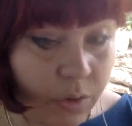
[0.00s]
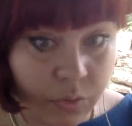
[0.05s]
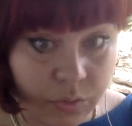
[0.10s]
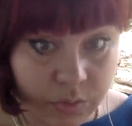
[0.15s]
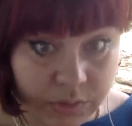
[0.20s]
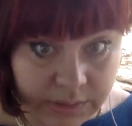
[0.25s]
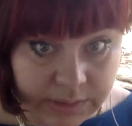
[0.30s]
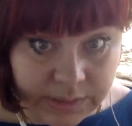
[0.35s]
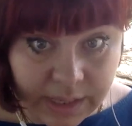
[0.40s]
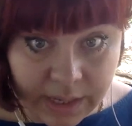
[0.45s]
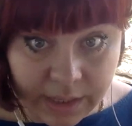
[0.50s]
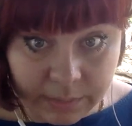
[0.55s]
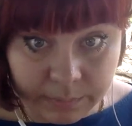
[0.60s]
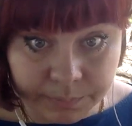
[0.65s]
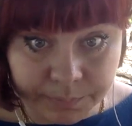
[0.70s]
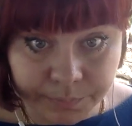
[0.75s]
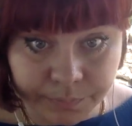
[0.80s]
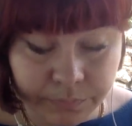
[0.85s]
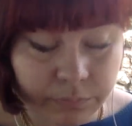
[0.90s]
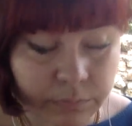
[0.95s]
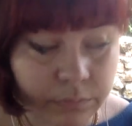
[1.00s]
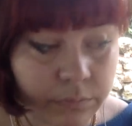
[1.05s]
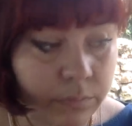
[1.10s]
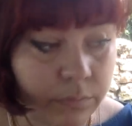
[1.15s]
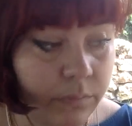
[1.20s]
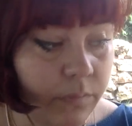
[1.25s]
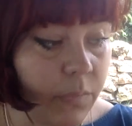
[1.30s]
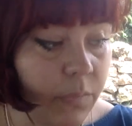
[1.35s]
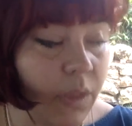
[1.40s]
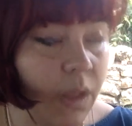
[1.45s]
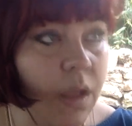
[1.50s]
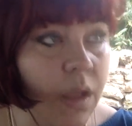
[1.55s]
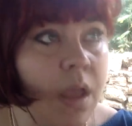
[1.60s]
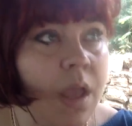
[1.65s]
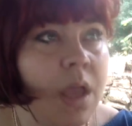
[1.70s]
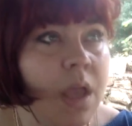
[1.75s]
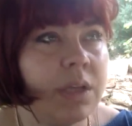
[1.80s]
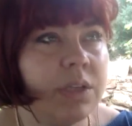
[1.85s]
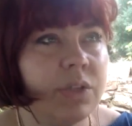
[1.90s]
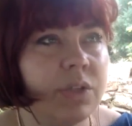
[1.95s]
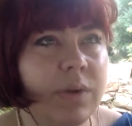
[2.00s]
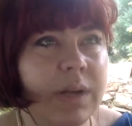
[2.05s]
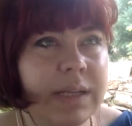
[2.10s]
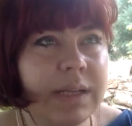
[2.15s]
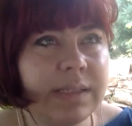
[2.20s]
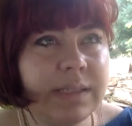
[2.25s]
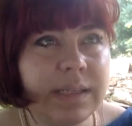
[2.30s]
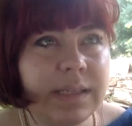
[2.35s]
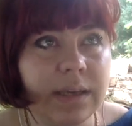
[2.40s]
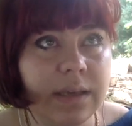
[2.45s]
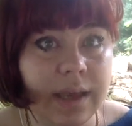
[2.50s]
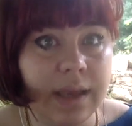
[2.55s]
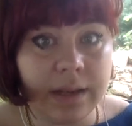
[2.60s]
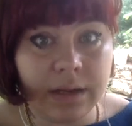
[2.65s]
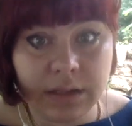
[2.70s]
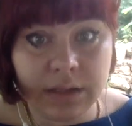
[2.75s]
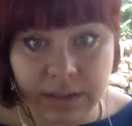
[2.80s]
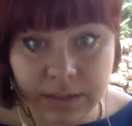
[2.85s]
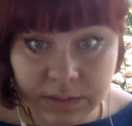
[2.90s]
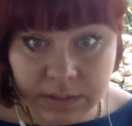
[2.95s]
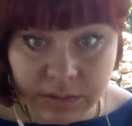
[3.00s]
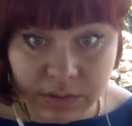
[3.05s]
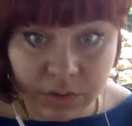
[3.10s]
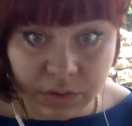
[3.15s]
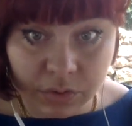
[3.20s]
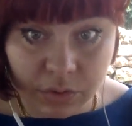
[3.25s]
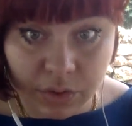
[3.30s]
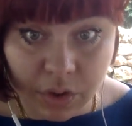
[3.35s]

own sign. So let's see again this